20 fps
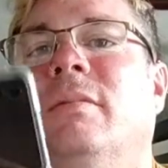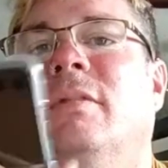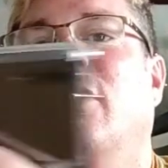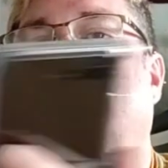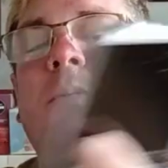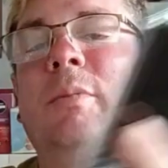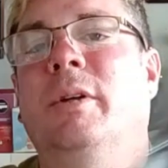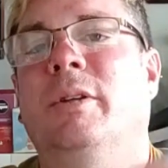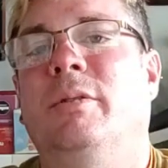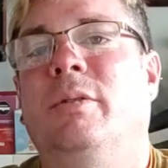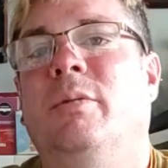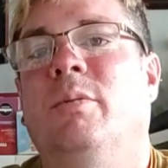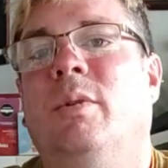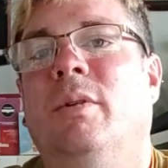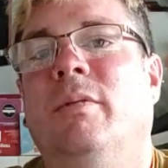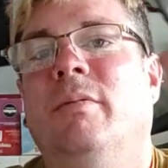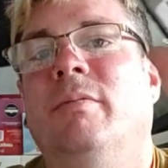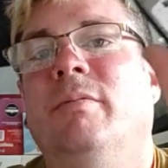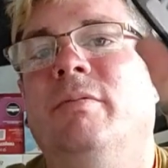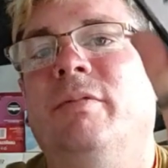almost with
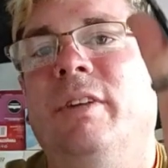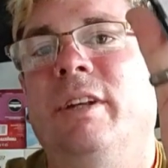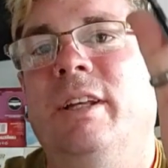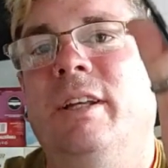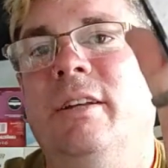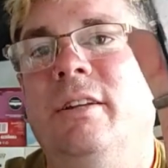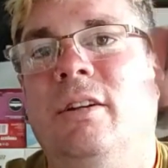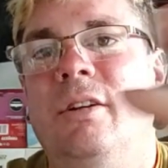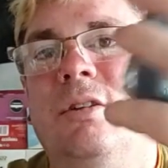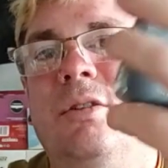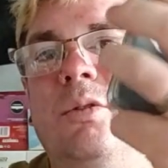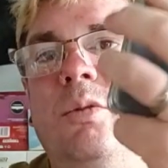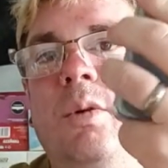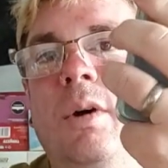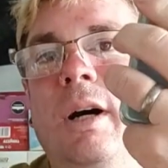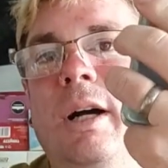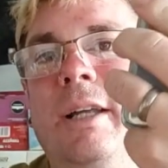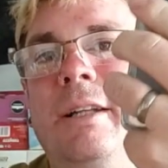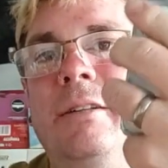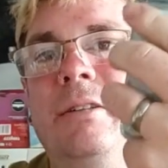one finger, not
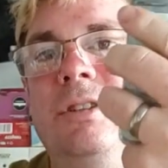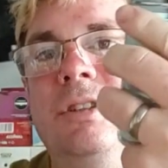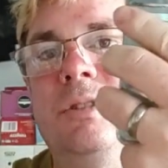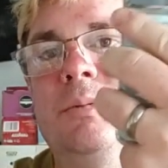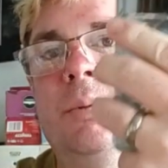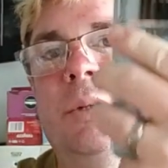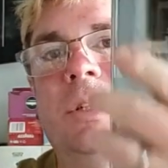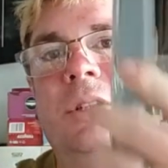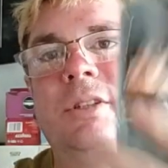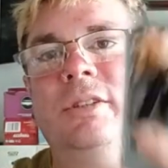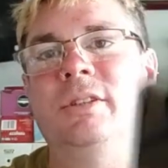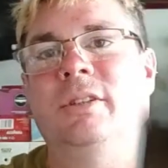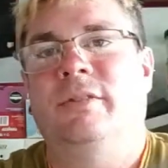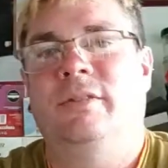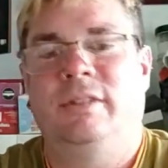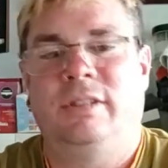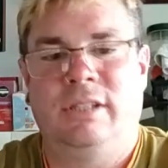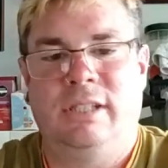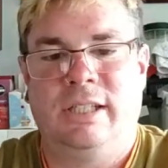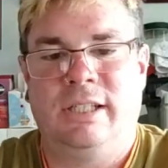quite, just because
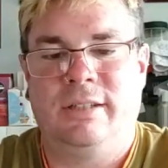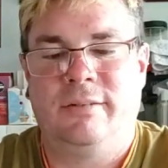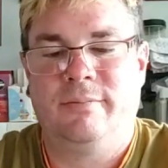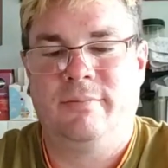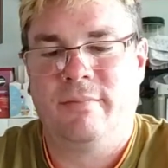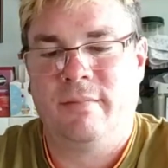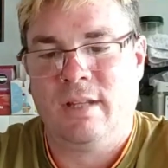obviously